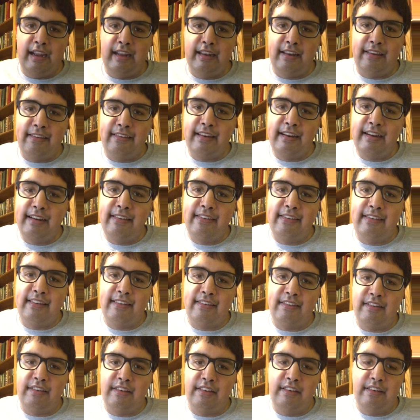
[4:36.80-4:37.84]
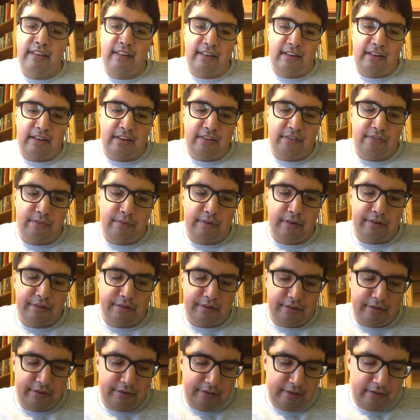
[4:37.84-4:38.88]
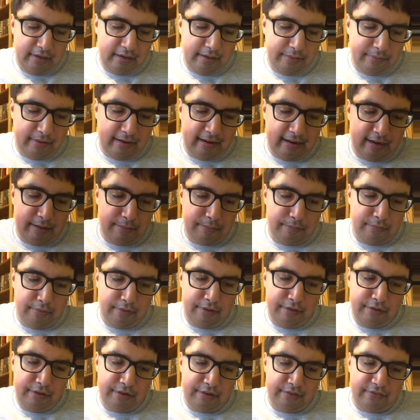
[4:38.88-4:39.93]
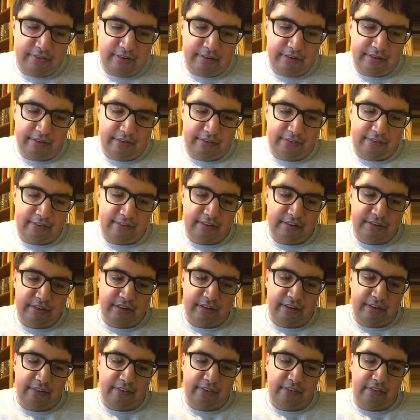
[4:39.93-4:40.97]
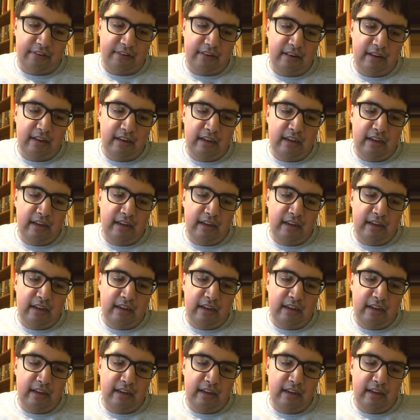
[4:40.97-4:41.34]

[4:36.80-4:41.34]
In the second season of Word Girl, we had more new villains such as